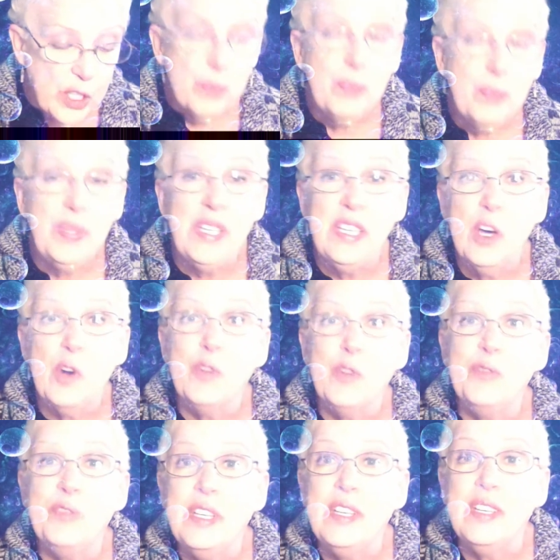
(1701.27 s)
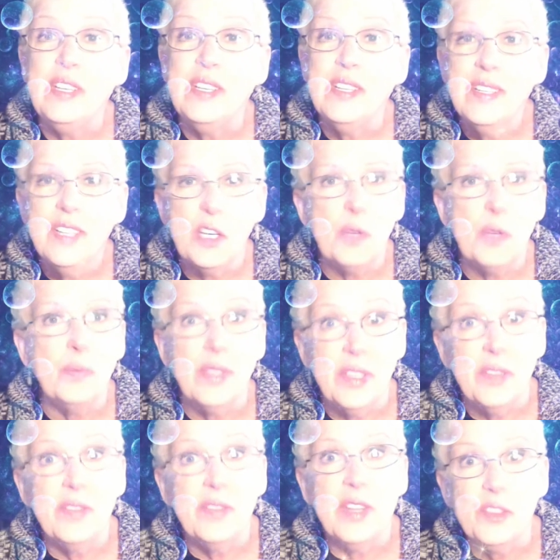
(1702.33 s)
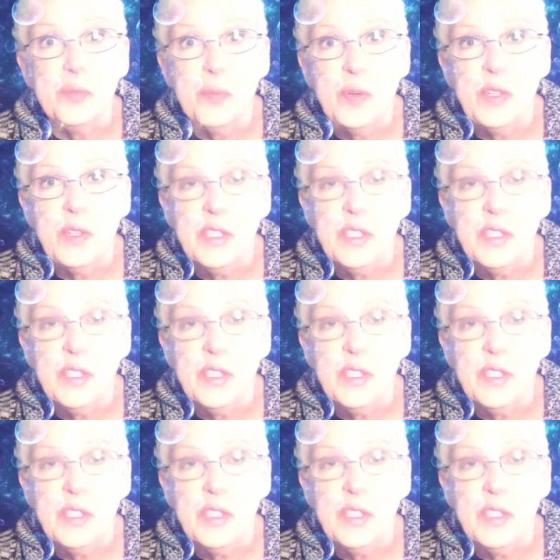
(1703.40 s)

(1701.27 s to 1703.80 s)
POV. I believe that's point of